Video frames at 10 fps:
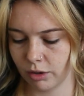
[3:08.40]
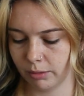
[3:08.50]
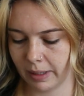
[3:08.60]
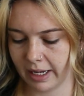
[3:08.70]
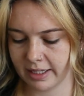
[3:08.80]

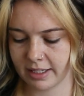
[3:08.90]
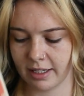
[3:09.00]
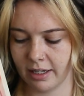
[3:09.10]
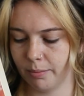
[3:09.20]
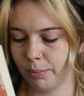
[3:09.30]
But it's
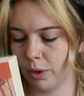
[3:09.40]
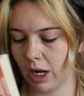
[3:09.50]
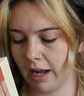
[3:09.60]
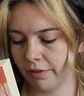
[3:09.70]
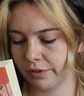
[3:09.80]
the book
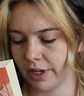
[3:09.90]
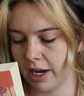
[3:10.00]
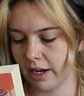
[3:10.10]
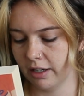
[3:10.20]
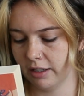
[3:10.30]

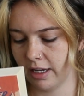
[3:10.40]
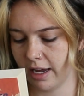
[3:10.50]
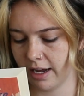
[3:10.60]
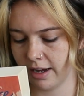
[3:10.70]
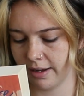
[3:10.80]
after
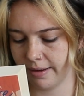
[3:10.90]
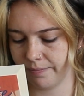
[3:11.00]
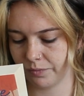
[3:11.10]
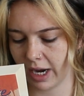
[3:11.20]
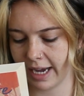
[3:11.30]

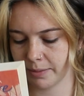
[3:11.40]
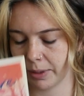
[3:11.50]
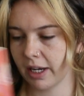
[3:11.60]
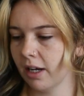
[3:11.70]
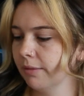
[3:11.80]

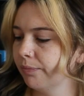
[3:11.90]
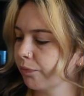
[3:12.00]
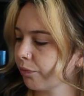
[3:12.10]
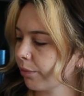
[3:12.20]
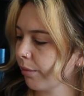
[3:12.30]
Icebreaker.
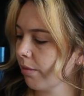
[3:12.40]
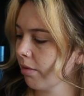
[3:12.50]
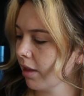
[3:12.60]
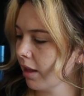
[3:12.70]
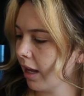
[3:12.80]

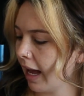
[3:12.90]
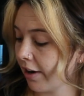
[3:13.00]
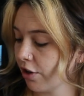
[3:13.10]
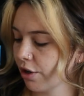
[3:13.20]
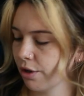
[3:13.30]
I
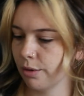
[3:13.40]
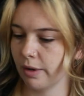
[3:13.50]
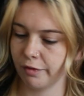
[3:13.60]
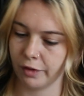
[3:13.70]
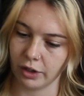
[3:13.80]
don't know who
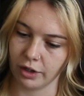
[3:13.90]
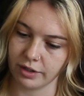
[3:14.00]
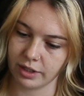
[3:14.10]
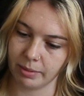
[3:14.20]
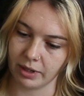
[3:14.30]
it
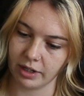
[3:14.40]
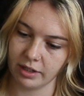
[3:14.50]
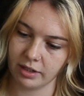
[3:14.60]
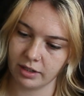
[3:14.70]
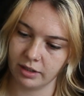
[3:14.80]
follows, to be
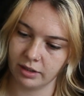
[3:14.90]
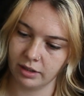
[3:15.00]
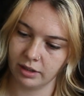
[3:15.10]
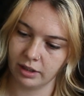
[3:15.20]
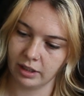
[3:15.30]
honest.
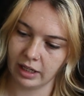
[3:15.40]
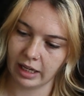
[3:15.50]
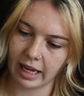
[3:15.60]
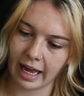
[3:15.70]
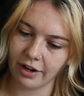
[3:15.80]

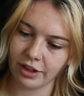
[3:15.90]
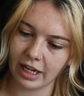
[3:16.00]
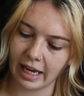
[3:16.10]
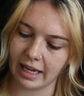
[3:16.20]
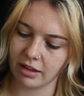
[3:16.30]
I don't
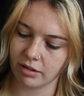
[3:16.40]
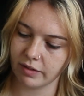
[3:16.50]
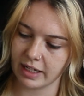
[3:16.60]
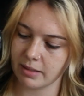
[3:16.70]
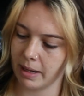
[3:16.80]
think either
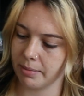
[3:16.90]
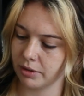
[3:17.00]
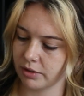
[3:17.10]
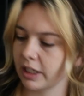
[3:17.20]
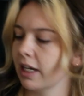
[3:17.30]
of these people
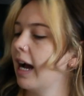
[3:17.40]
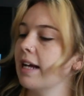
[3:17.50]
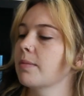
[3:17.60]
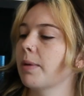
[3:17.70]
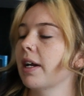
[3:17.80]
are in
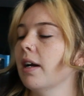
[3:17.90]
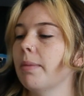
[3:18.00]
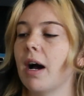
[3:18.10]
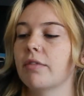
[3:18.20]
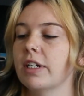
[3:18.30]
Icebreaker,
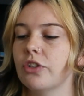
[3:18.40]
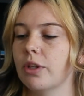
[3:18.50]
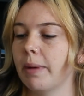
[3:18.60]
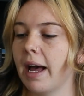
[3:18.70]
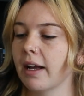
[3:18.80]
but I'll read you
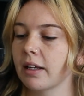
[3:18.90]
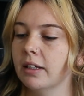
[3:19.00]
the back.